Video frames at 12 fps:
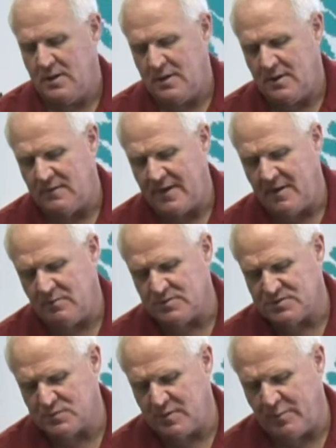And that will
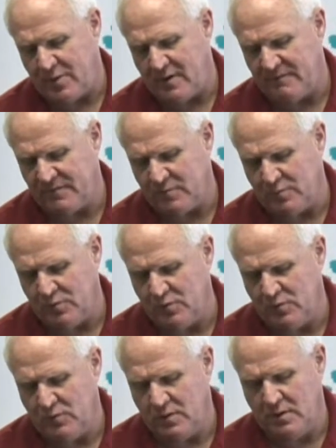strip off the
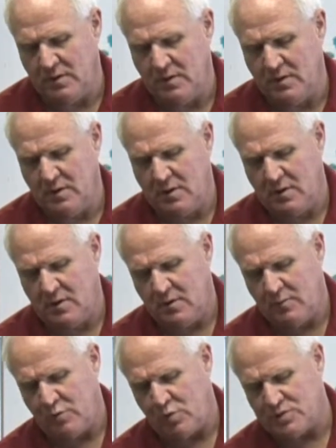blue
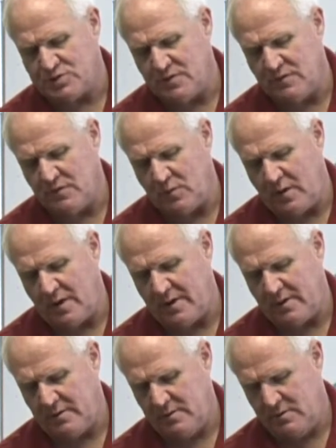portion of the wire,